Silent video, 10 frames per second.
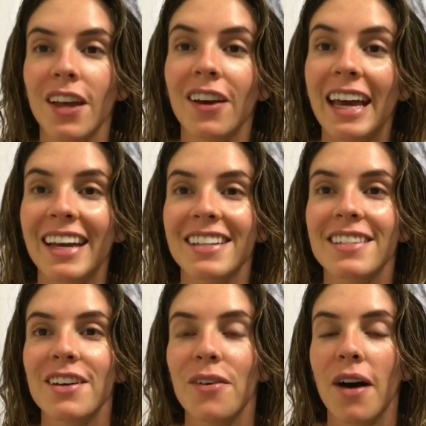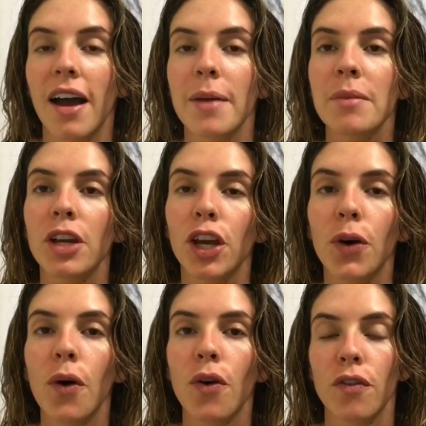Okay, so I am gonna
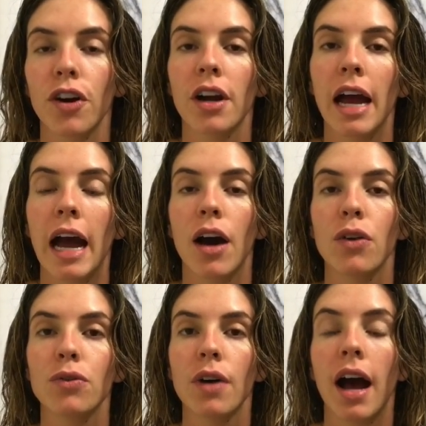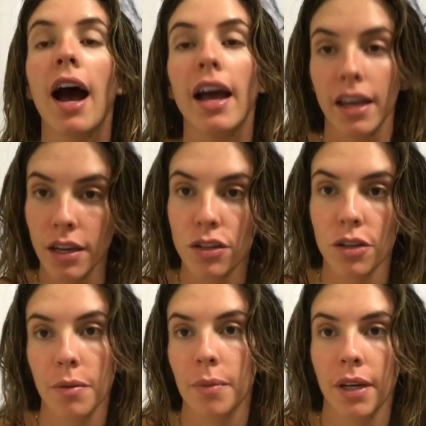go over how I
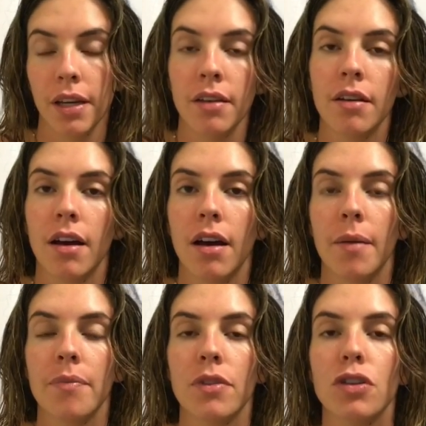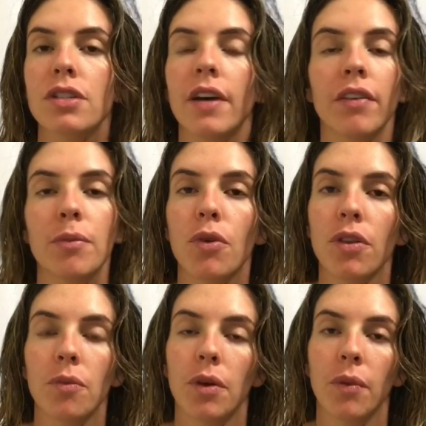dermaplane. There's definitely more
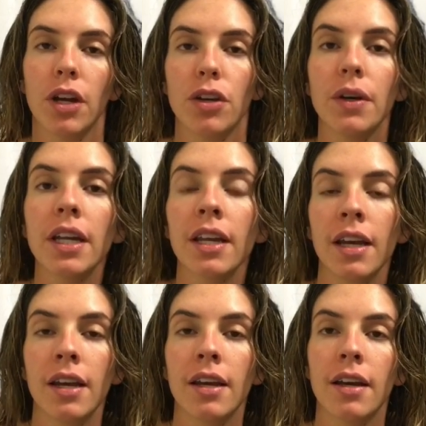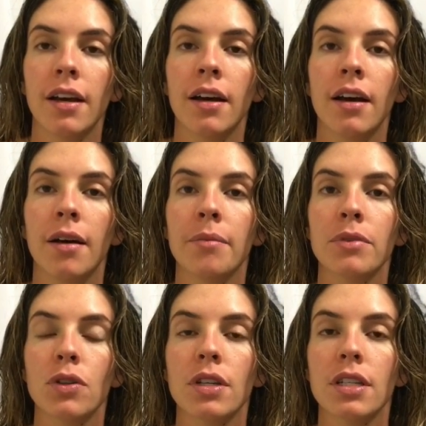than one way to do it.
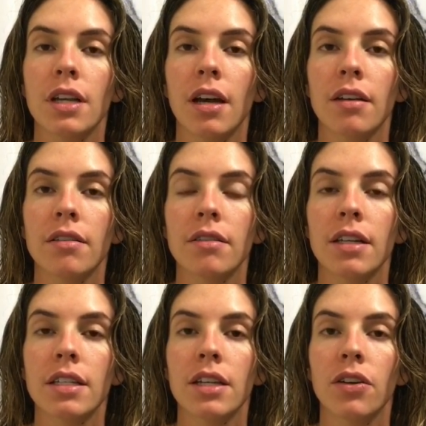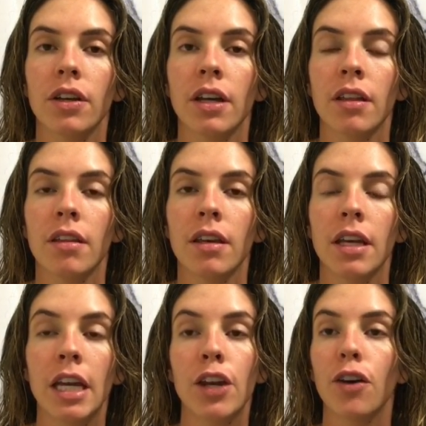So this is not necessarily
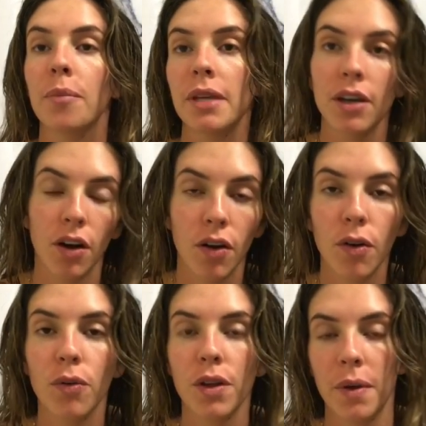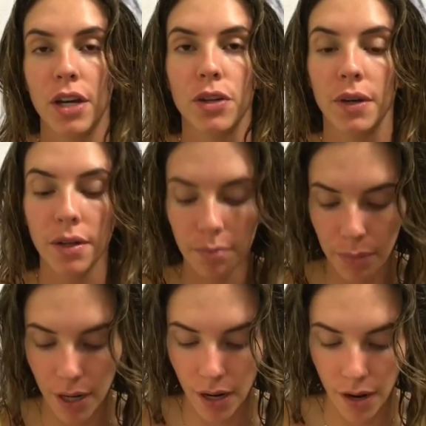the end all be all only way to do it,
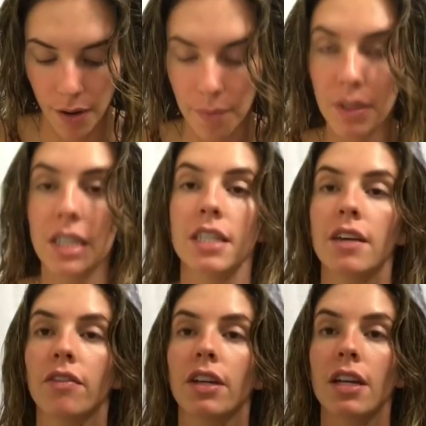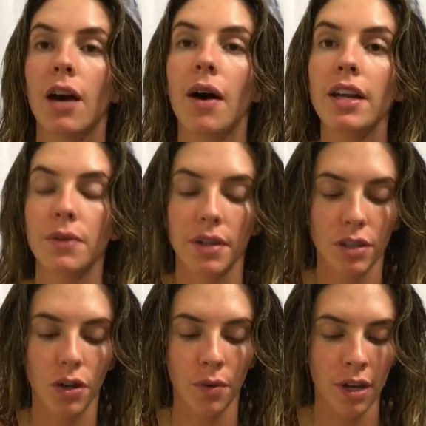but this is definitely how I do it.
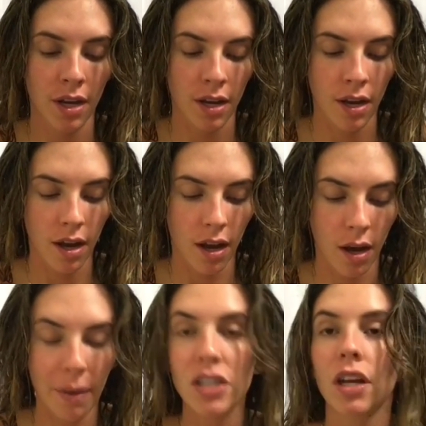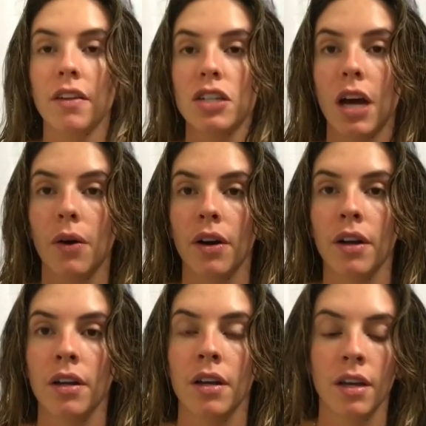So I just got out of the shower,
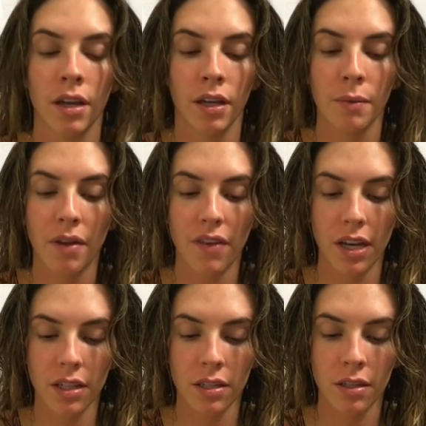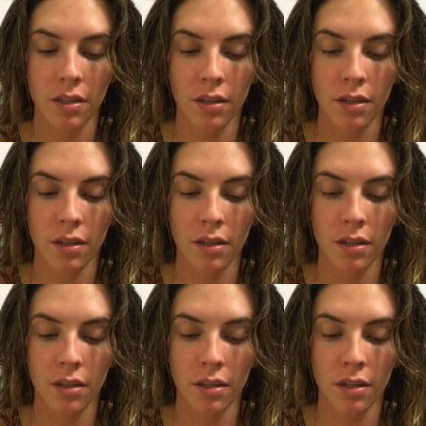clean my face.